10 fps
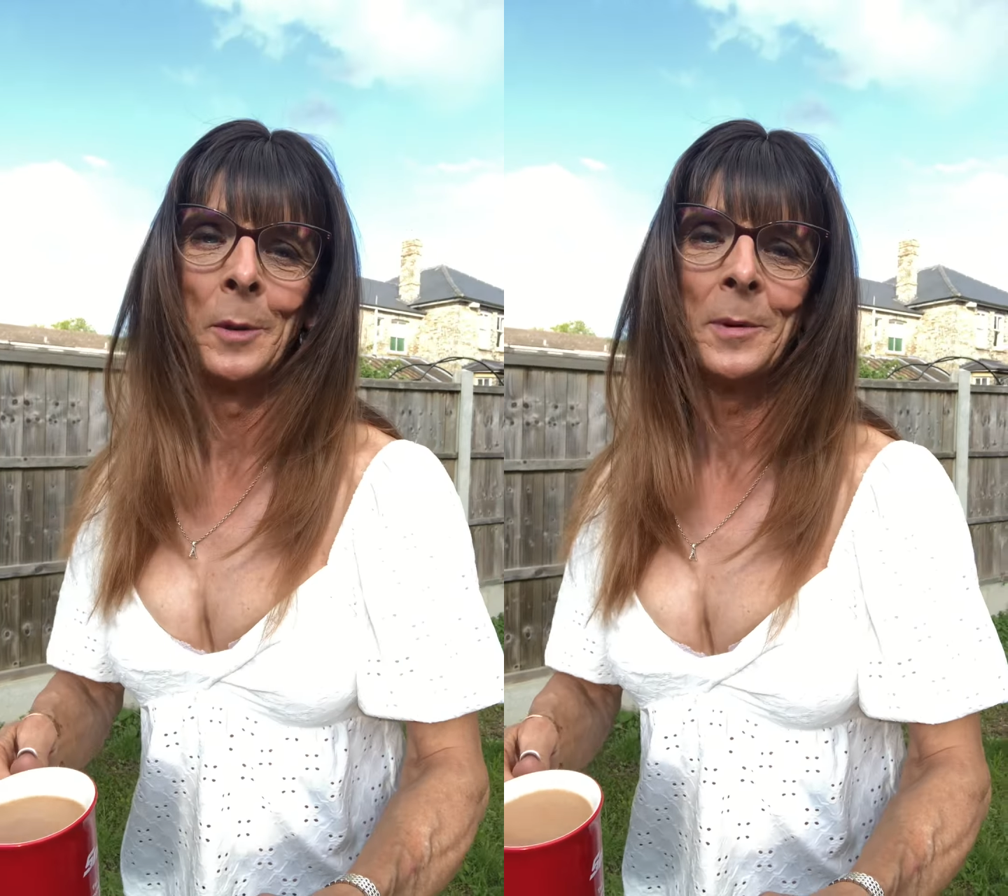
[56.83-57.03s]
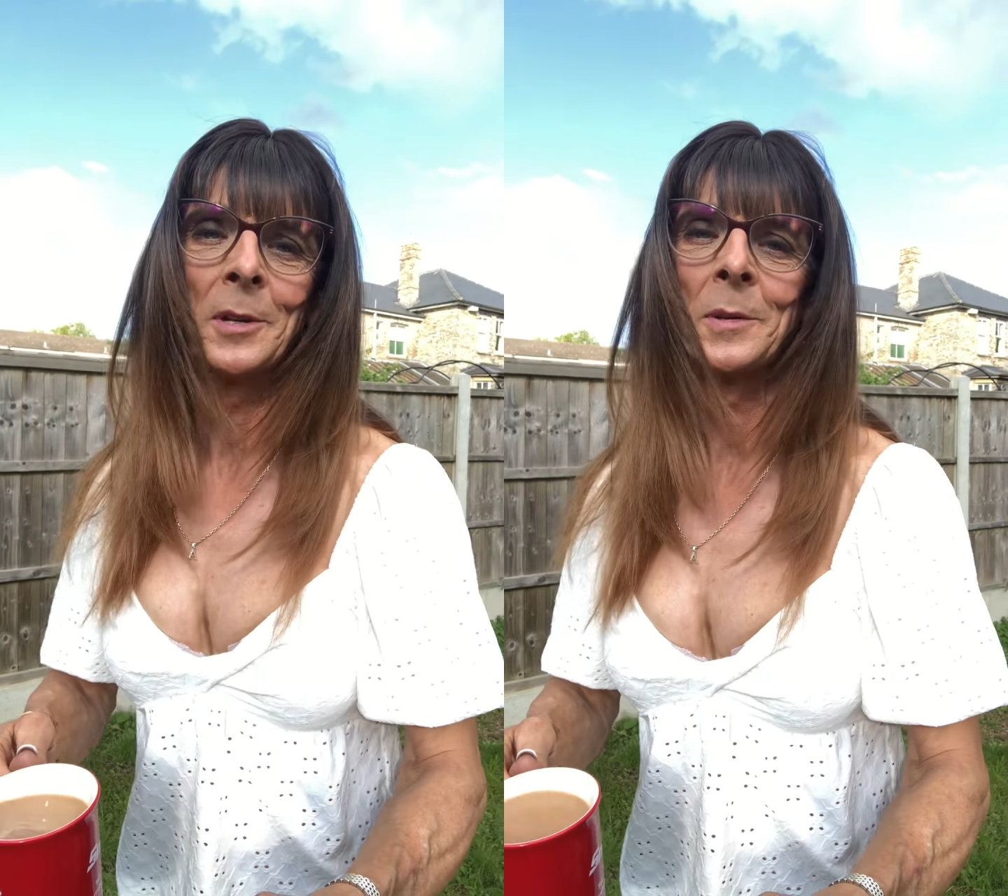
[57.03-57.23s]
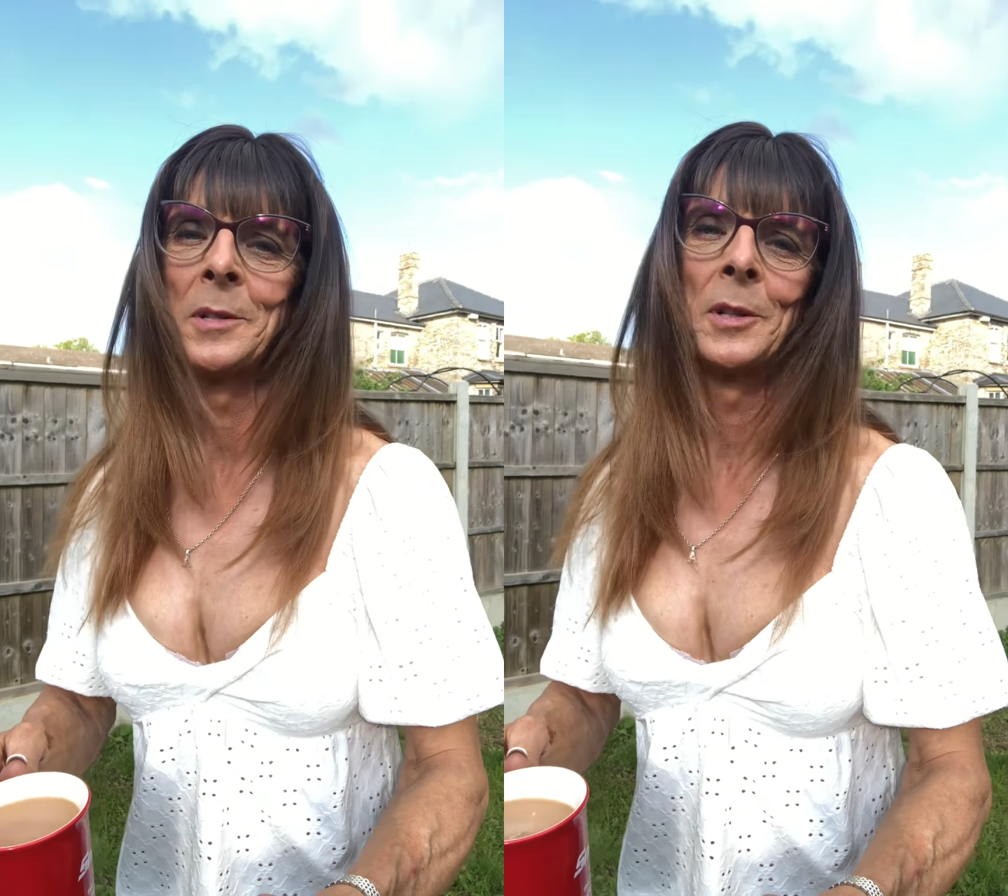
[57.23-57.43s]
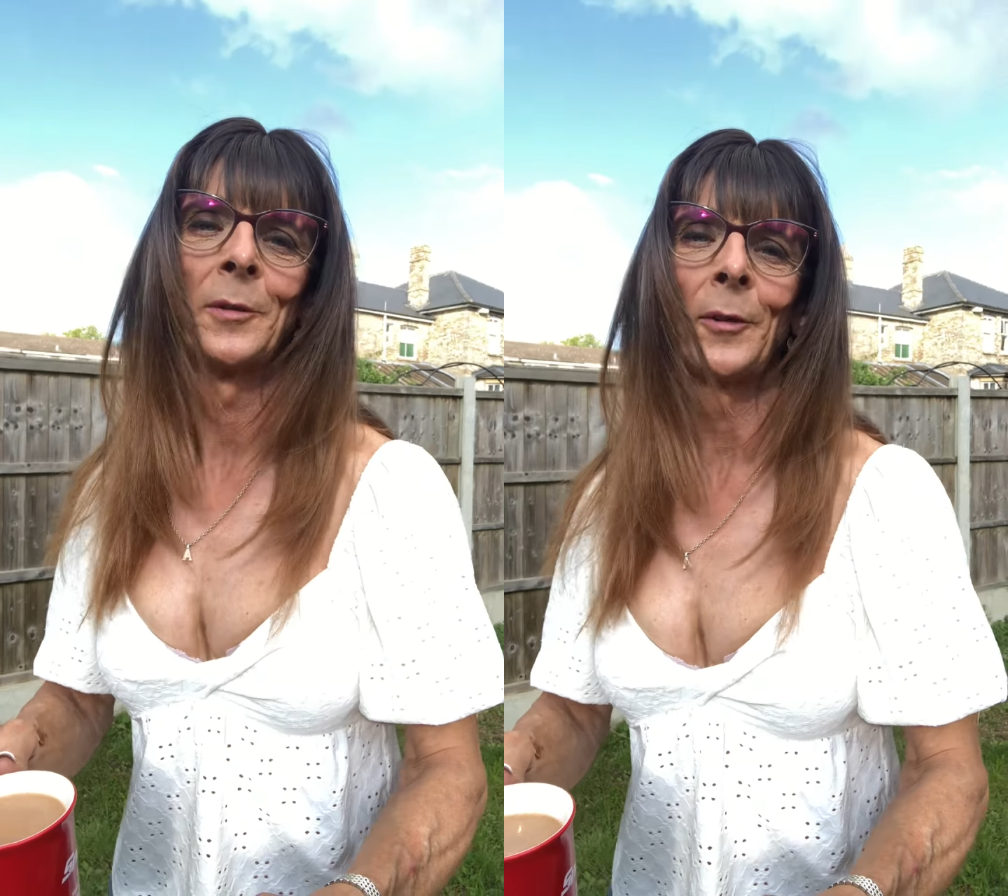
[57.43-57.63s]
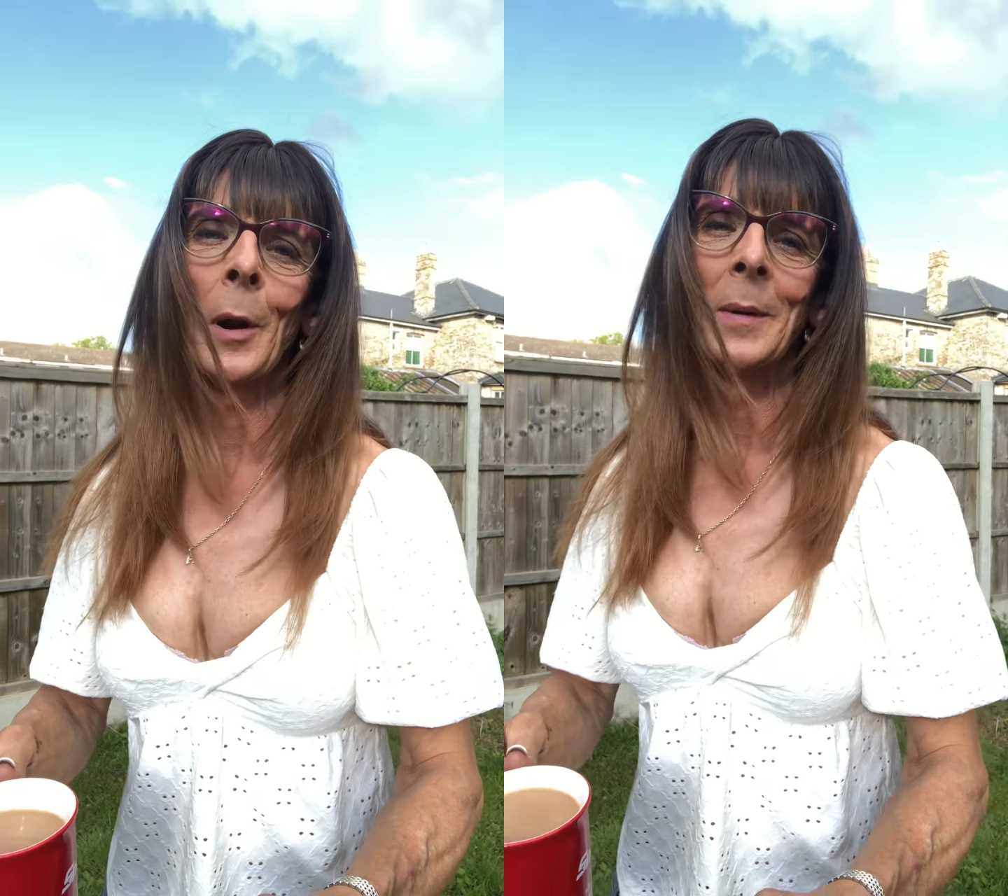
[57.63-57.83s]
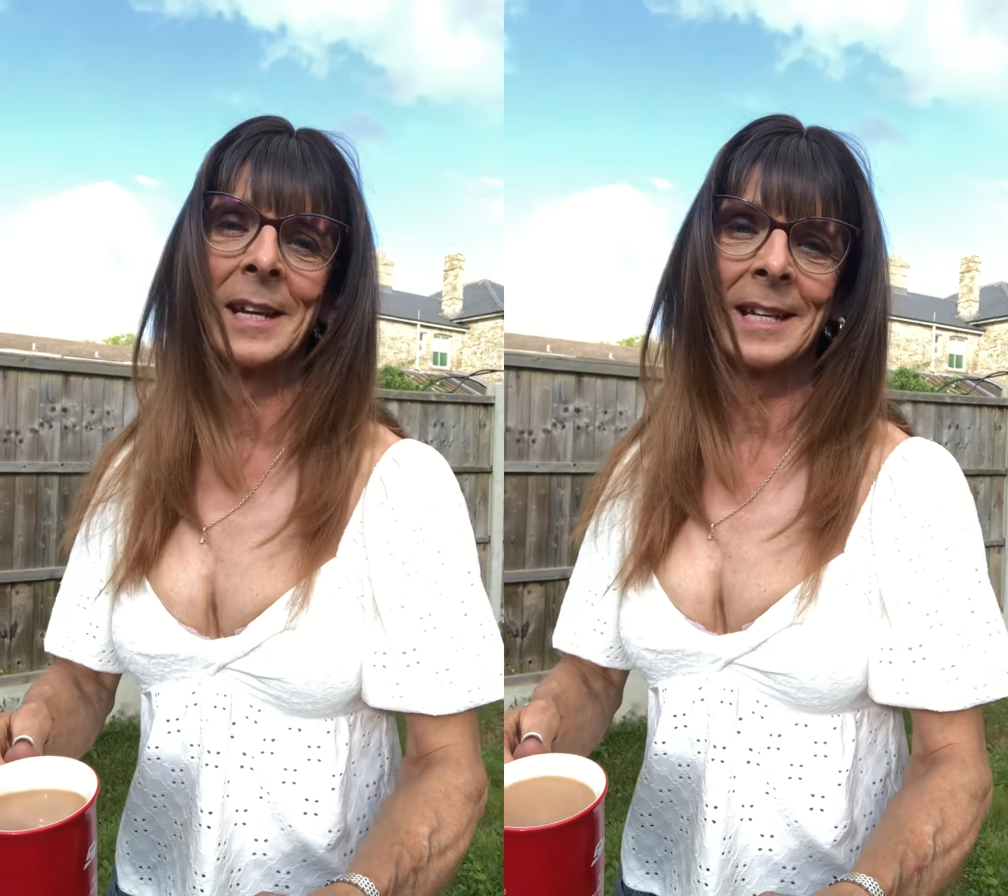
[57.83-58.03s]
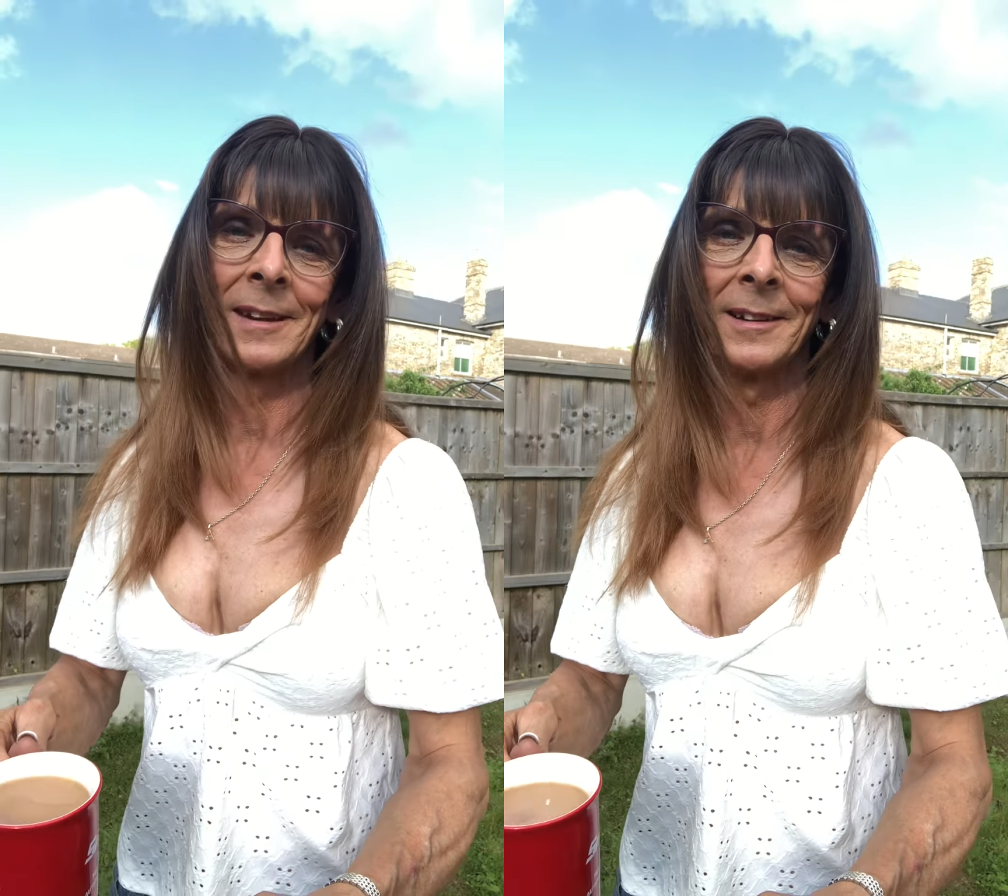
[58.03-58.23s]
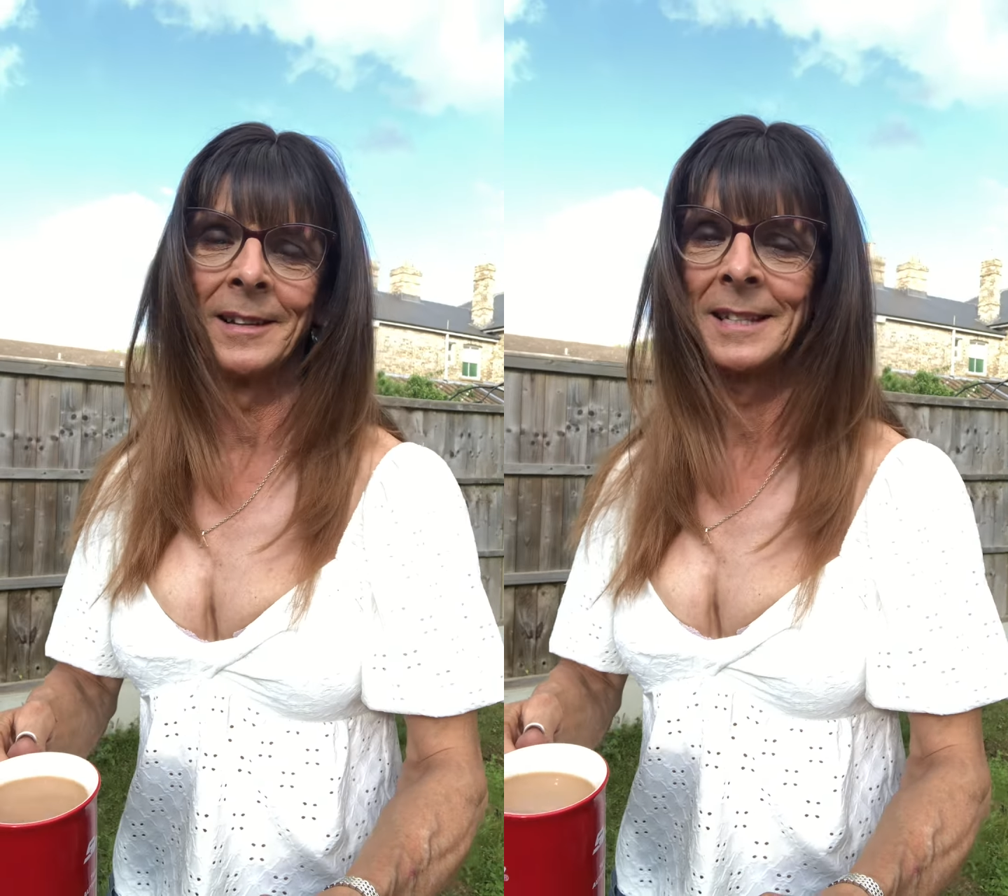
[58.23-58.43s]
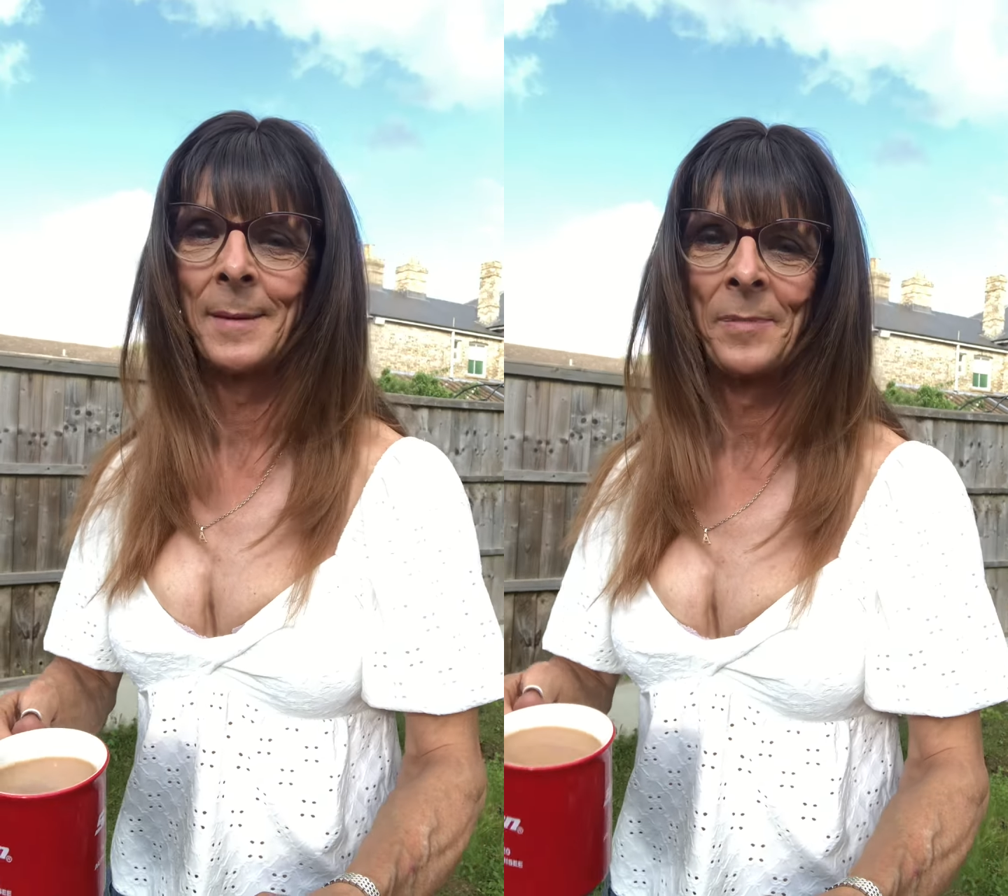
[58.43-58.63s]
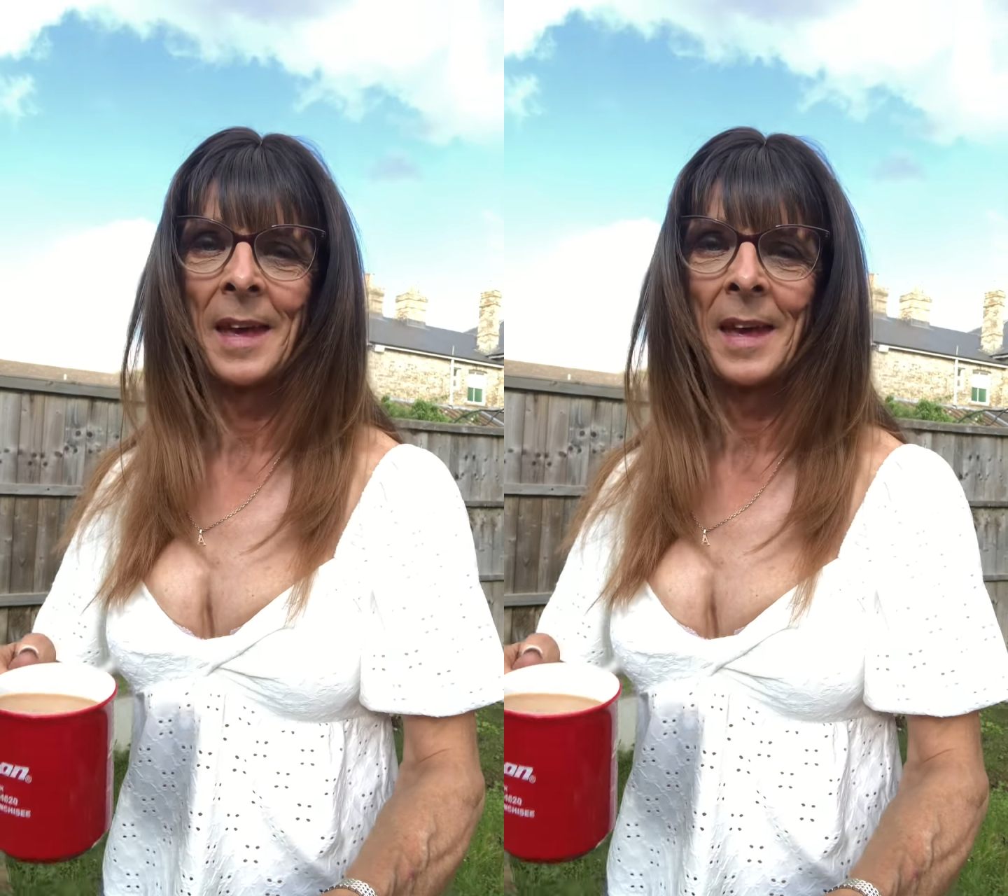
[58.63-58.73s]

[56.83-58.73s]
because it's just throwing it down, guys.